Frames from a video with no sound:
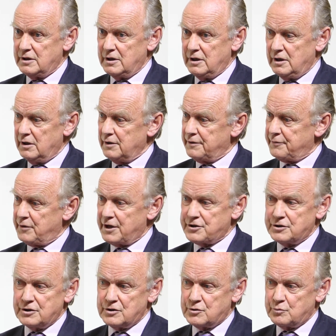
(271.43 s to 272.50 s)
are
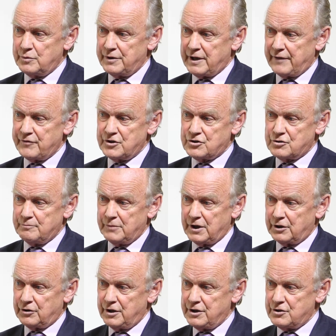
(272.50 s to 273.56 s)
threatened with having to
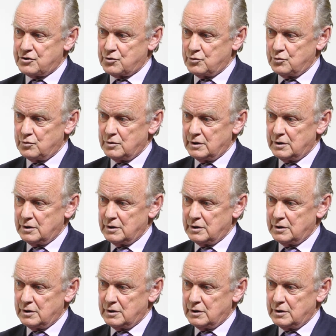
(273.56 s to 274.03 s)
migrate to